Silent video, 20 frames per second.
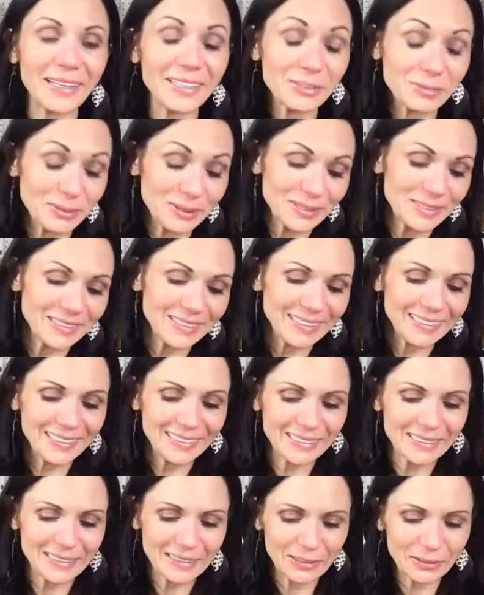husband did. He
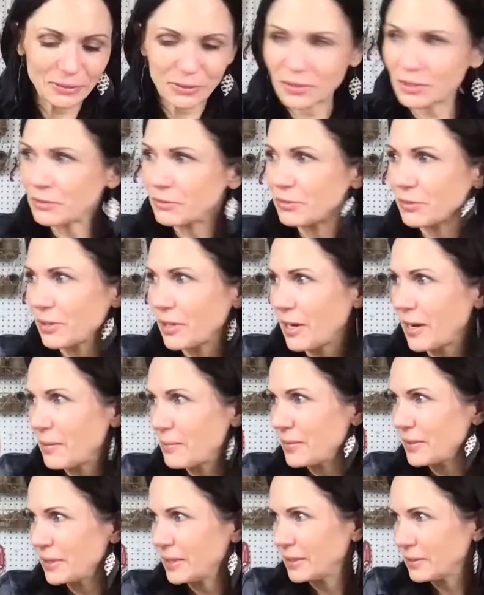did lose it for a
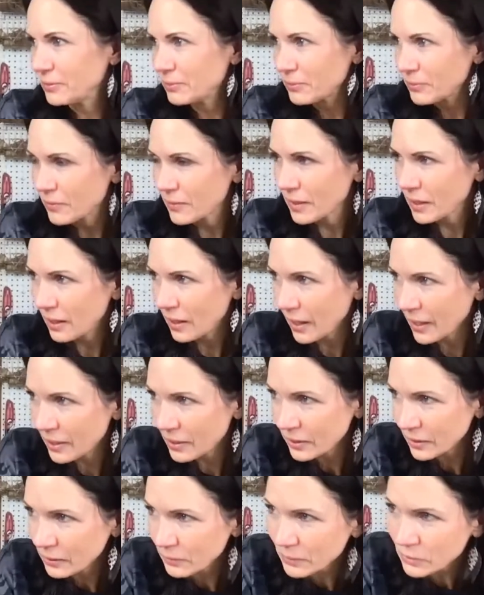hot minute. Hi,
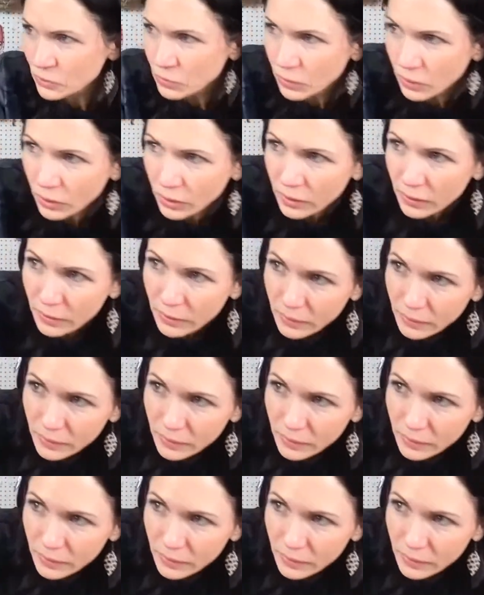honey. What's wrong?